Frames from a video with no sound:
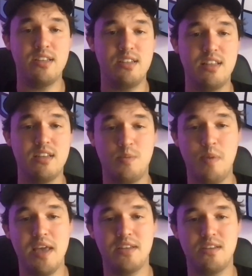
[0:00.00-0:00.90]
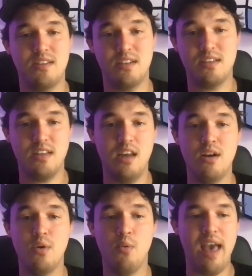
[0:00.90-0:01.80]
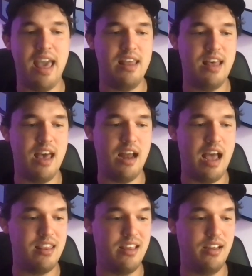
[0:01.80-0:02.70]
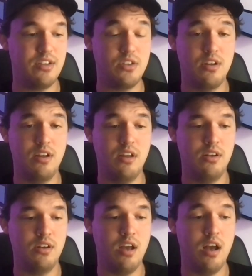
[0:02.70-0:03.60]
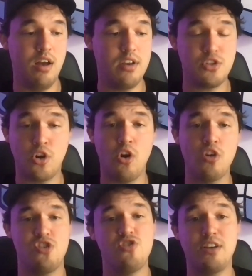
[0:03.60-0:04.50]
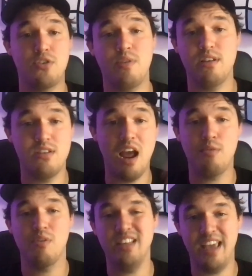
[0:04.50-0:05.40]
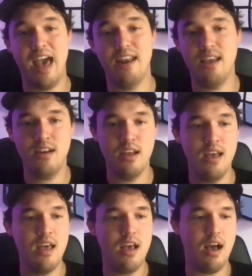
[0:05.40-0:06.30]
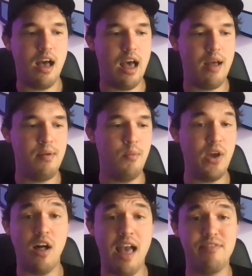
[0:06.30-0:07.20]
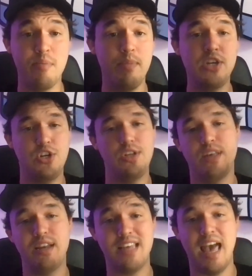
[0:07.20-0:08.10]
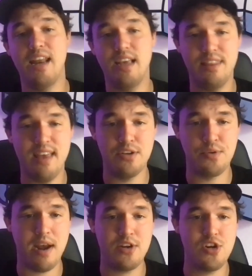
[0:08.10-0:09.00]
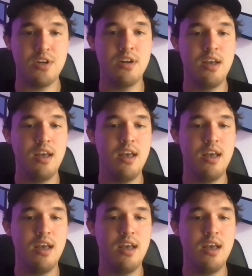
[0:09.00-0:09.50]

to see this space succeed in a way that I think on its current trajectory is not really headed. We all have ambitions that it's heading in that direction,